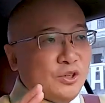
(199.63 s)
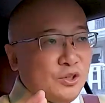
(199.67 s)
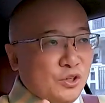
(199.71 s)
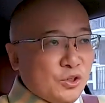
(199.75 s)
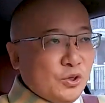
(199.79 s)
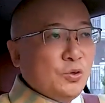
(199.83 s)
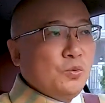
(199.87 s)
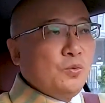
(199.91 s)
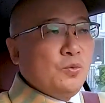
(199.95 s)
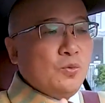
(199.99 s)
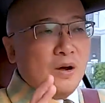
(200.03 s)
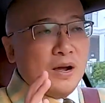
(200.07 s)

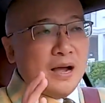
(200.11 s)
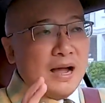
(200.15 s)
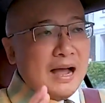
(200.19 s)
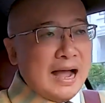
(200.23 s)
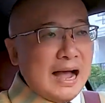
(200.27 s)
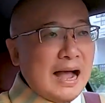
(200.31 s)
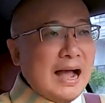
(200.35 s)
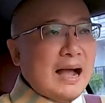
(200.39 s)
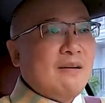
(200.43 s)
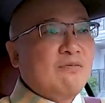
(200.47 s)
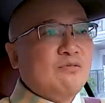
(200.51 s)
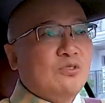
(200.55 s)
you
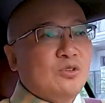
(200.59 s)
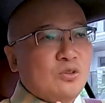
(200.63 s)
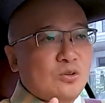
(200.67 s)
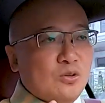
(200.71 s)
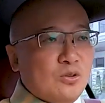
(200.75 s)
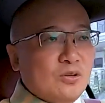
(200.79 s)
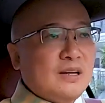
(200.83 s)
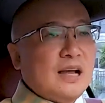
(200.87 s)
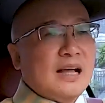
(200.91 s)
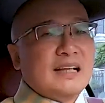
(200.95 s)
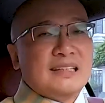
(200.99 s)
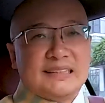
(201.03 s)
have to
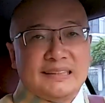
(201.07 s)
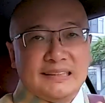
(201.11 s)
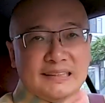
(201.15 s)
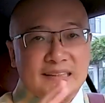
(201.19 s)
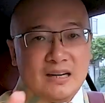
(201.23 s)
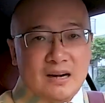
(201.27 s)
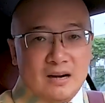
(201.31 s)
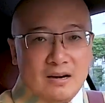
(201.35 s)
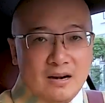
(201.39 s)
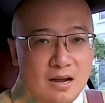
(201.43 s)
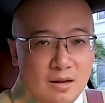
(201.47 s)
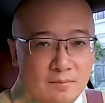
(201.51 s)
look at
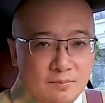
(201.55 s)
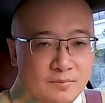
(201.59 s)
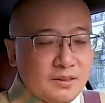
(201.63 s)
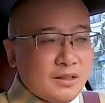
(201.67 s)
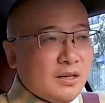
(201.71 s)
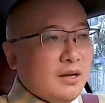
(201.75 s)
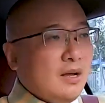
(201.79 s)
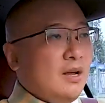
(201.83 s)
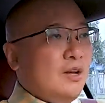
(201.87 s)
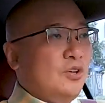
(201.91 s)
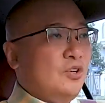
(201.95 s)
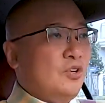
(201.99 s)
CRMs,